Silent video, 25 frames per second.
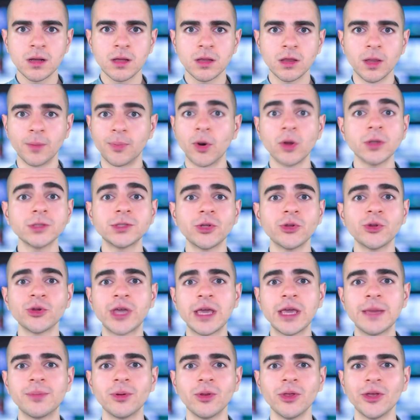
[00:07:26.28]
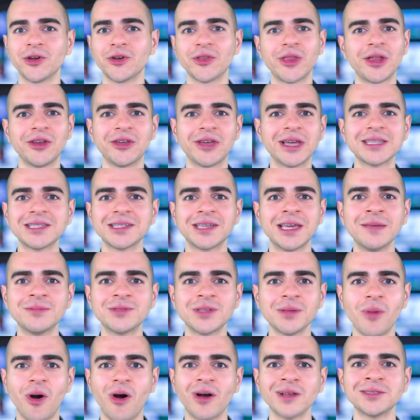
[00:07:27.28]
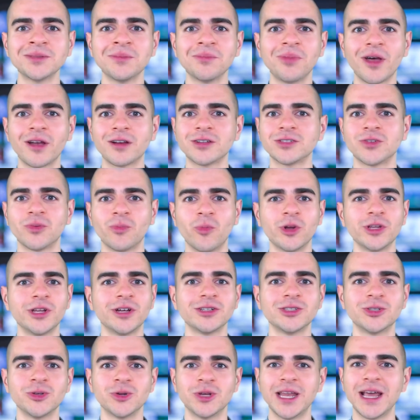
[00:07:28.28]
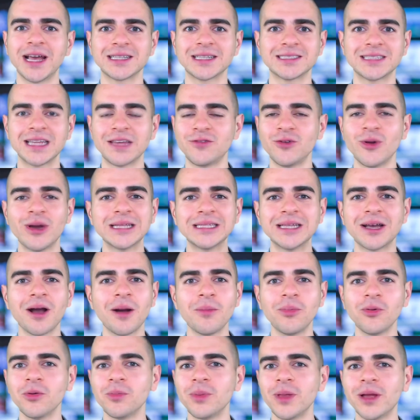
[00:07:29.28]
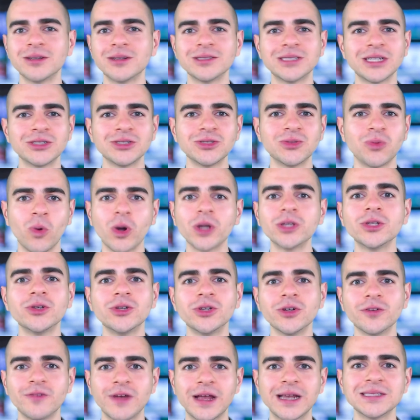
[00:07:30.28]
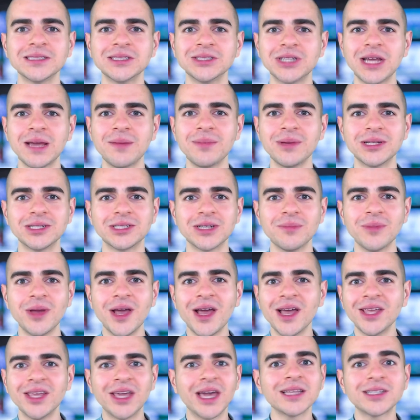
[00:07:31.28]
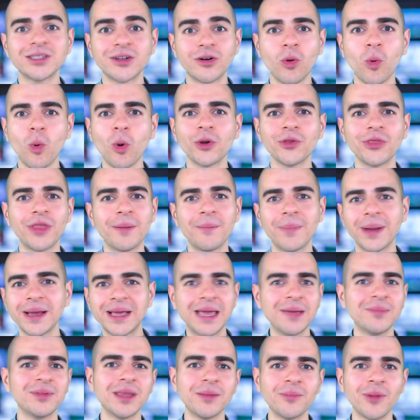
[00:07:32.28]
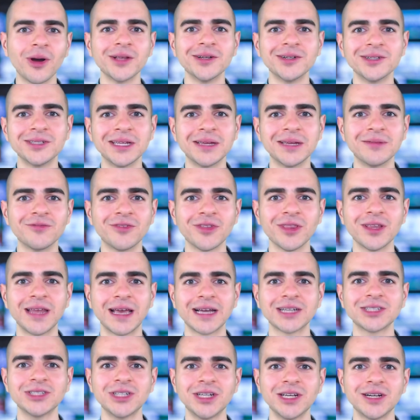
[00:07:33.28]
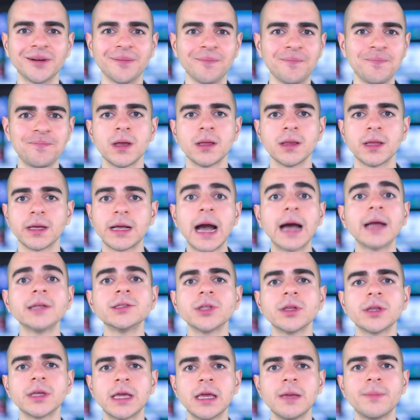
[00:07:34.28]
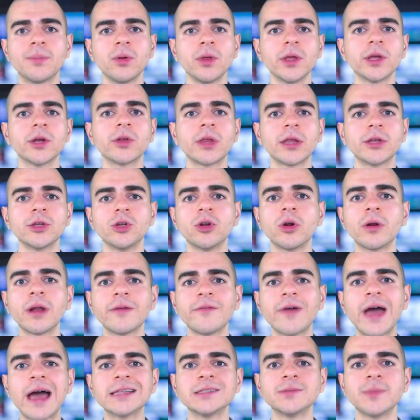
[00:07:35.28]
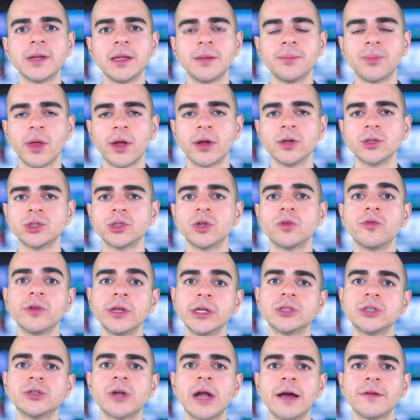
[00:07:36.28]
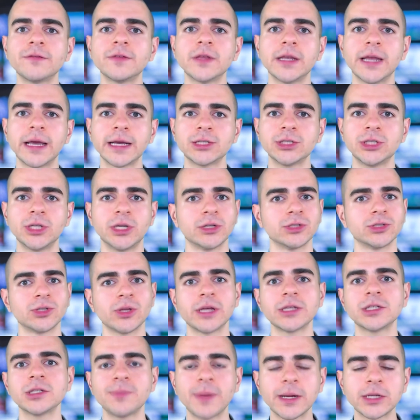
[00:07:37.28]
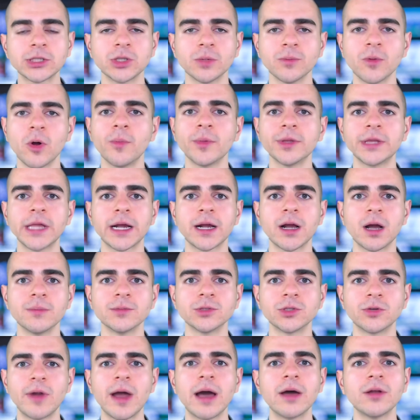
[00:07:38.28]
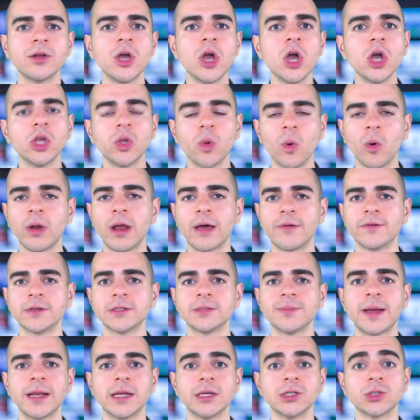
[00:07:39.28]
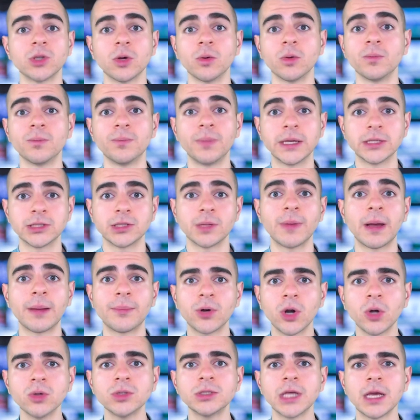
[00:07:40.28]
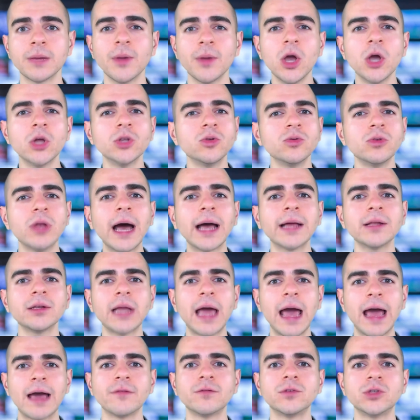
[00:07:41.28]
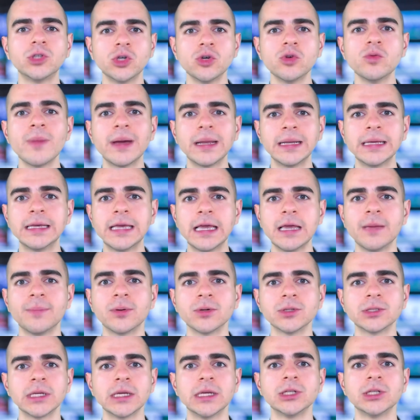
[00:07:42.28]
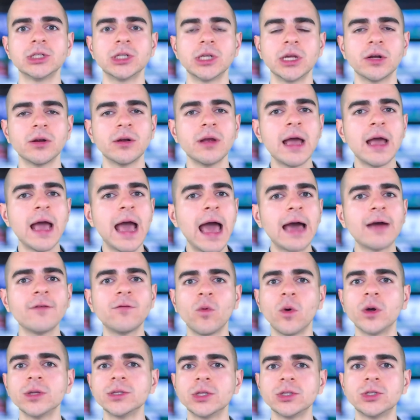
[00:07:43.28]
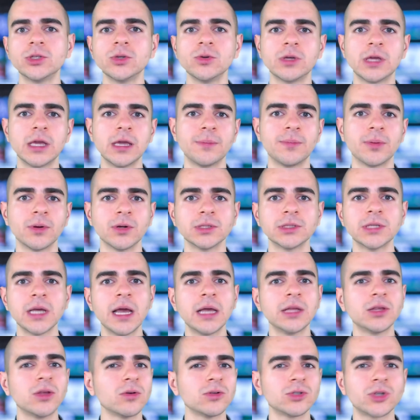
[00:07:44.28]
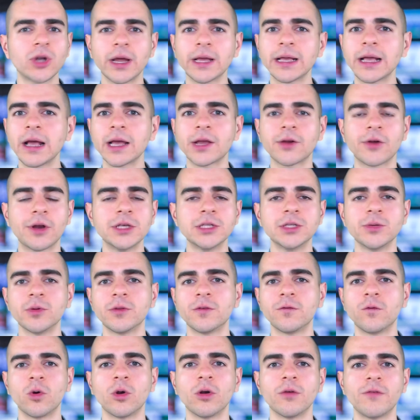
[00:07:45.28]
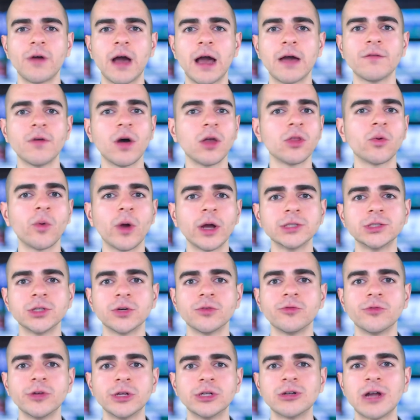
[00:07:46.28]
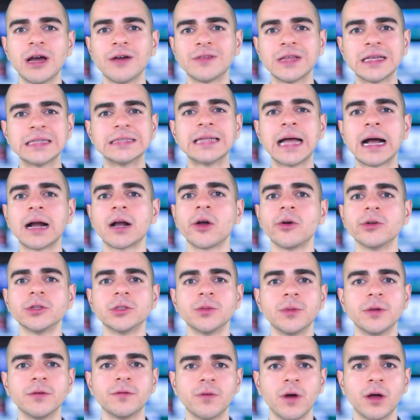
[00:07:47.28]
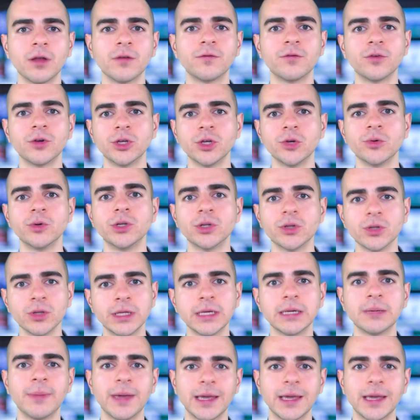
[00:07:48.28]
The pros of the keeper league are that you get to keep some awesome players from one year to the next. If you had a couple of players that just won you your fantasy championship, you get to reward them by keeping them on your team for the next year. The cons of the keeper league are that you don't have as many players to redraft the next year, so that special moment that comes around, you won't have as many. So based on my pro tip, do not have too many keepers each year. Have 1 to 2 keepers. Don't try and get crazy with 4 or 5. Otherwise, your redraft is not going to be fun for you and your league